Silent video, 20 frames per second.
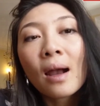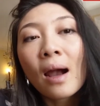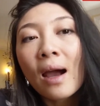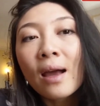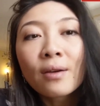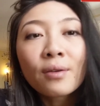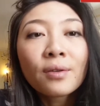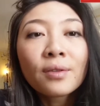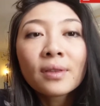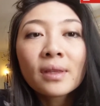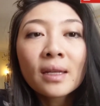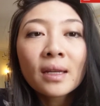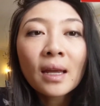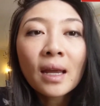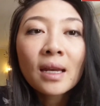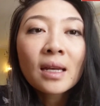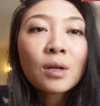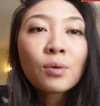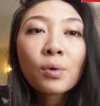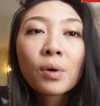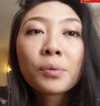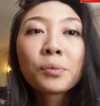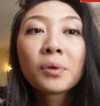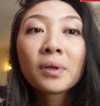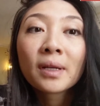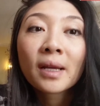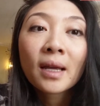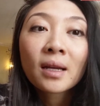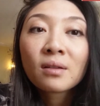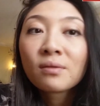I don't think anyone
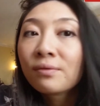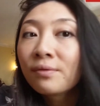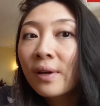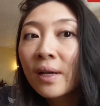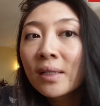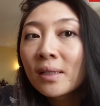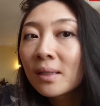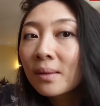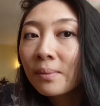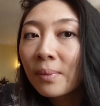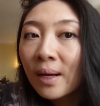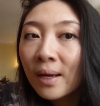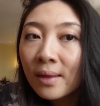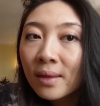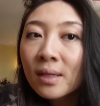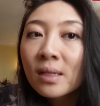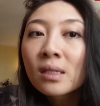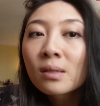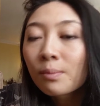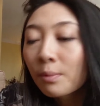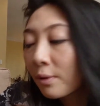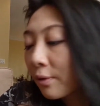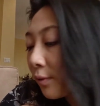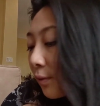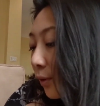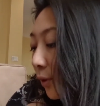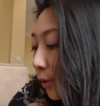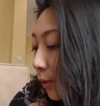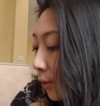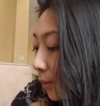will get offended by this
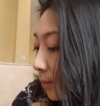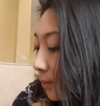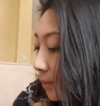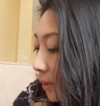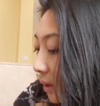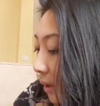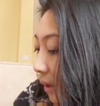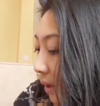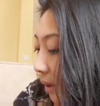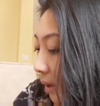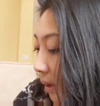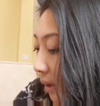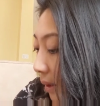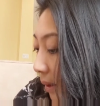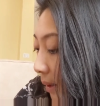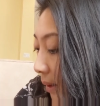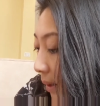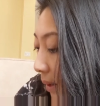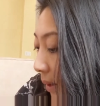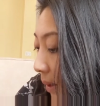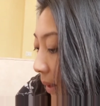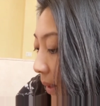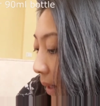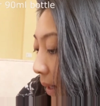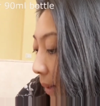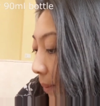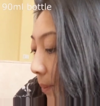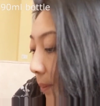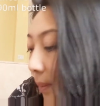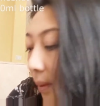perfume.
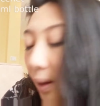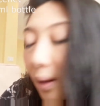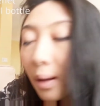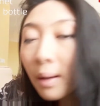Um,